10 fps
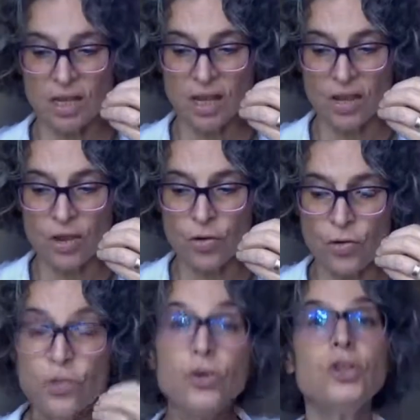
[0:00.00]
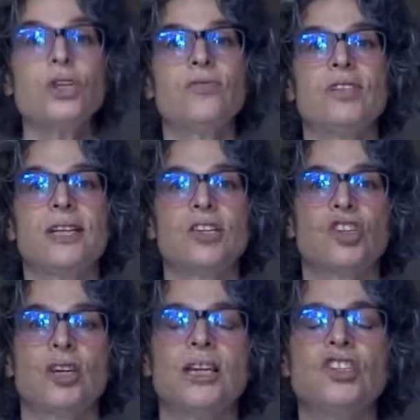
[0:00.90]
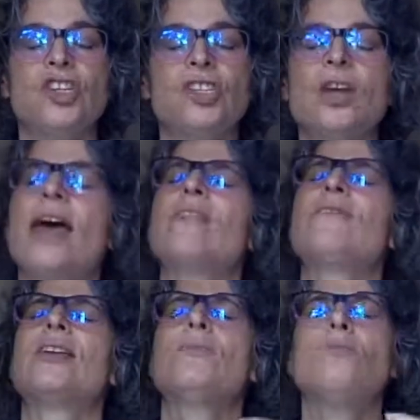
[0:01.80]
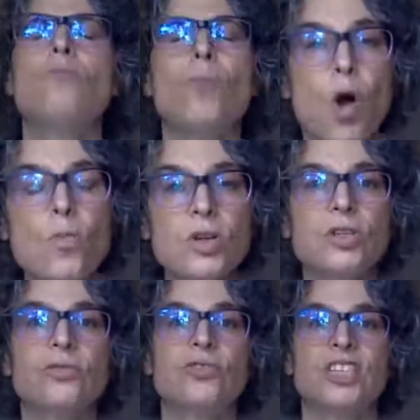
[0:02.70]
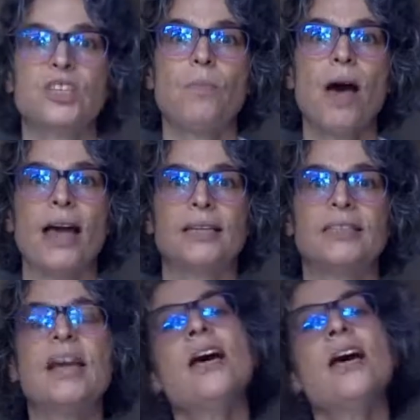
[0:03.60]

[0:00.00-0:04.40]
the root of addiction is just to have that moment of respite,